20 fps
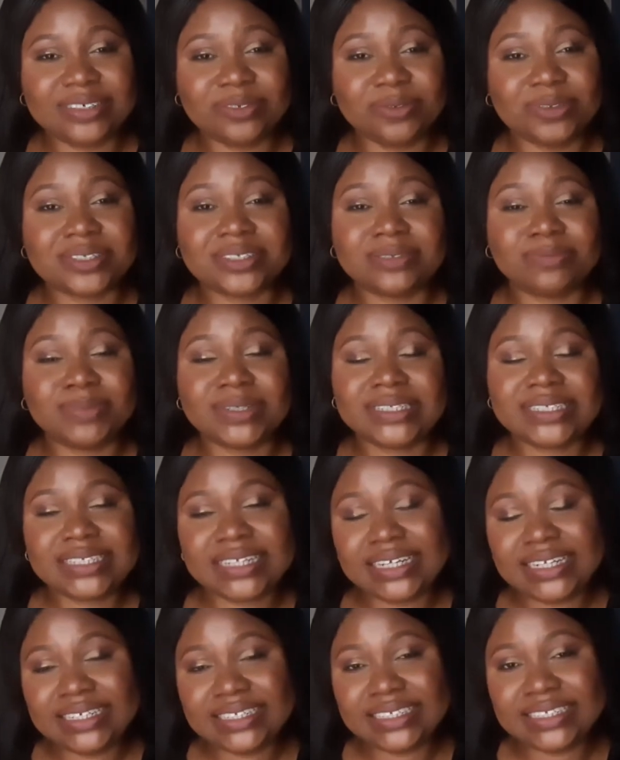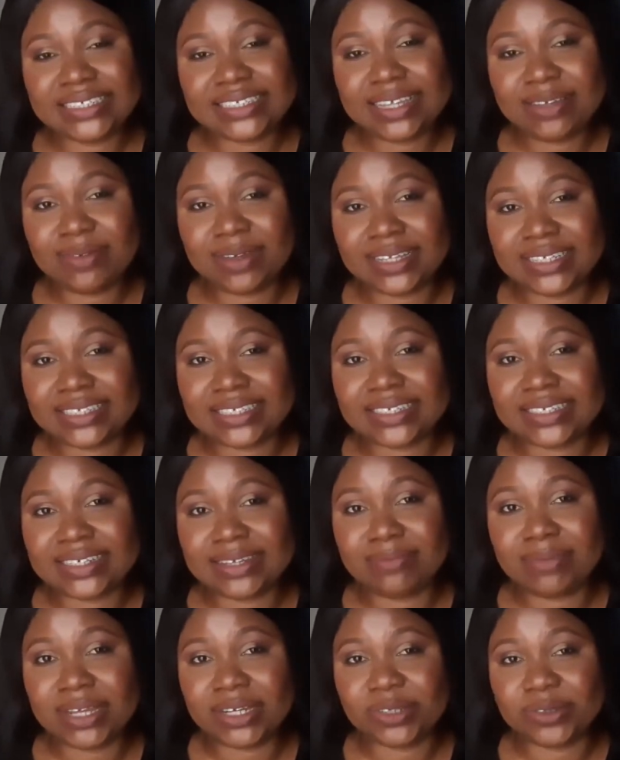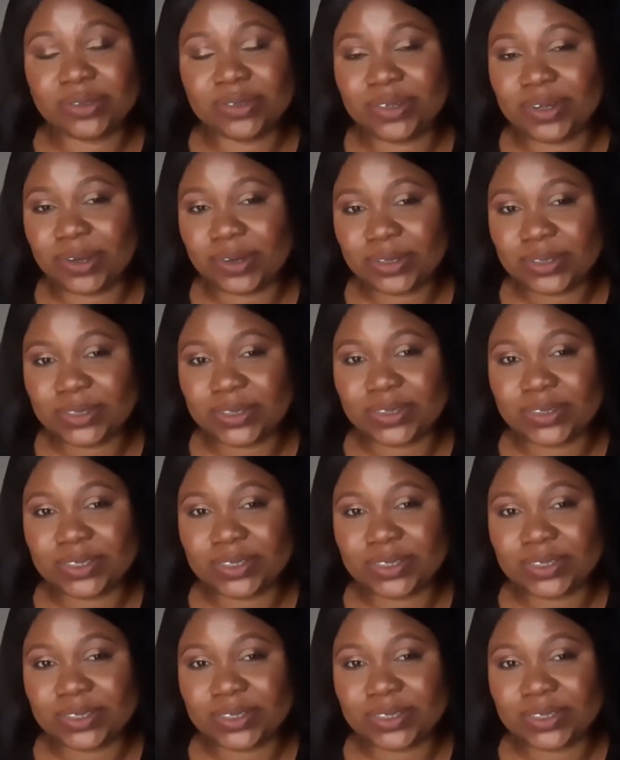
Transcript: was basically the same as a medical doctor.